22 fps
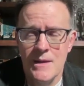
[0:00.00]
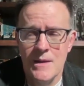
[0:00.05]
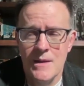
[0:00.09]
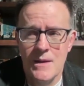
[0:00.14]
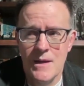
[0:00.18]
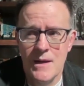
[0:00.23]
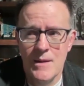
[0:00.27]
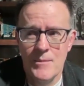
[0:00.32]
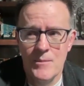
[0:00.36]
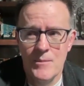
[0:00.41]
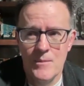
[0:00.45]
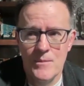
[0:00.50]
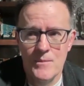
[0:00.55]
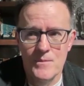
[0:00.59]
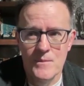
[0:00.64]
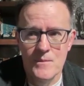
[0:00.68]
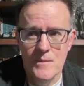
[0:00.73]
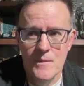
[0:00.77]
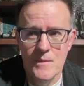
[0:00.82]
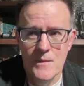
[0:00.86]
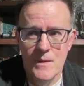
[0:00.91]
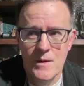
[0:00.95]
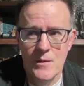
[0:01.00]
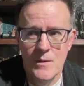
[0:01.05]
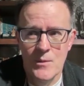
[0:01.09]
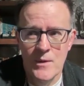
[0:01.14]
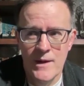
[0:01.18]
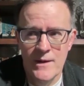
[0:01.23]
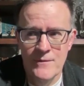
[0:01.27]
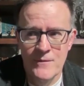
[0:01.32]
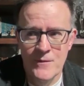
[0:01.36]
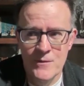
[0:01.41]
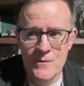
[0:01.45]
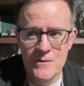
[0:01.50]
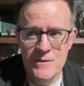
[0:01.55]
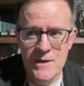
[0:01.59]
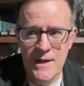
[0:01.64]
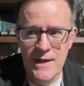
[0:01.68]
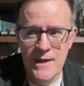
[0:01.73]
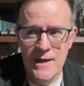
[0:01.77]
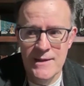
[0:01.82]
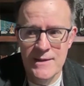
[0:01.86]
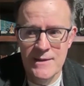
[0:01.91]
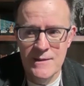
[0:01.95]
um, when I first
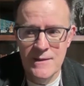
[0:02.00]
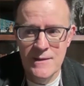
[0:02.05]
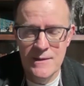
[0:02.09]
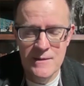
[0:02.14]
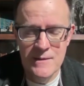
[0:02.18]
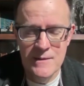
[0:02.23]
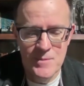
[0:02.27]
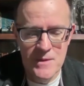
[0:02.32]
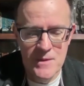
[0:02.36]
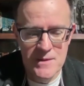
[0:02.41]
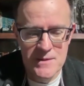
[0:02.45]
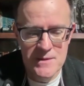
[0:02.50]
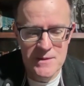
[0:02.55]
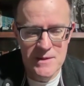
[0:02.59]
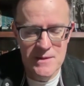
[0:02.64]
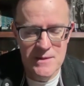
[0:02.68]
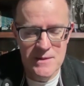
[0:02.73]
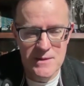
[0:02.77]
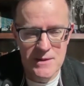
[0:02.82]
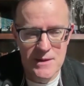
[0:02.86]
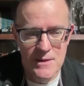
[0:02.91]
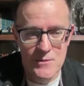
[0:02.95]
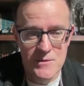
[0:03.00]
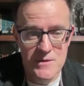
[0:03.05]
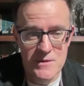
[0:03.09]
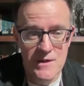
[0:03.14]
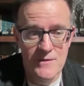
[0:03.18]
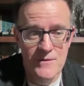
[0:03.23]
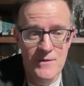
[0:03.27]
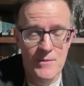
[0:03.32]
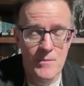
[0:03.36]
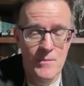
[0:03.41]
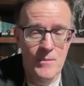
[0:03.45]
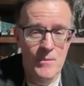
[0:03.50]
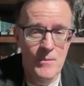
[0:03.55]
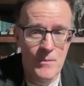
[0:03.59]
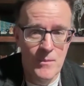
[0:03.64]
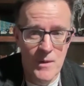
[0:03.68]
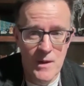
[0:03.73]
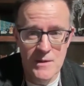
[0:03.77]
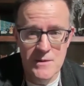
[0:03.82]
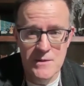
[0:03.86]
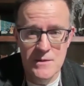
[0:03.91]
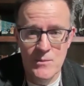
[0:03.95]
got into this business, it was even
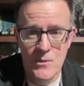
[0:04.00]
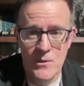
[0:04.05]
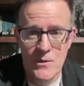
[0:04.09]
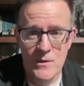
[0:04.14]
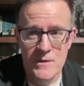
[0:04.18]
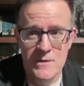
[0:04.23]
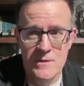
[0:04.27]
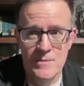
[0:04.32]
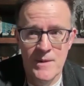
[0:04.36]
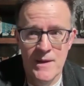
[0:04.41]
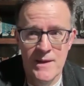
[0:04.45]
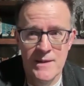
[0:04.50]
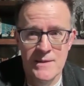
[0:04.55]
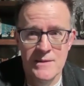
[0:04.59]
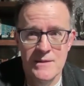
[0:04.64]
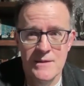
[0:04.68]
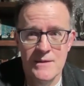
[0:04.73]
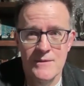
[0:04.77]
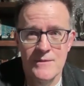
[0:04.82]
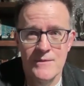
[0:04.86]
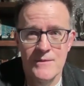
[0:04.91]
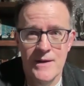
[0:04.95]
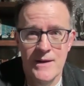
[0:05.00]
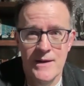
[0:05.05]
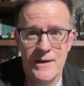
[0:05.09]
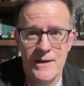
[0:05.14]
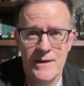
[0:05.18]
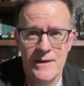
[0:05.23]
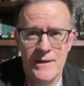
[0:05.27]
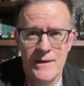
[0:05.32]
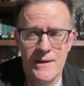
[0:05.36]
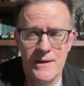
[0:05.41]
much more expensive, and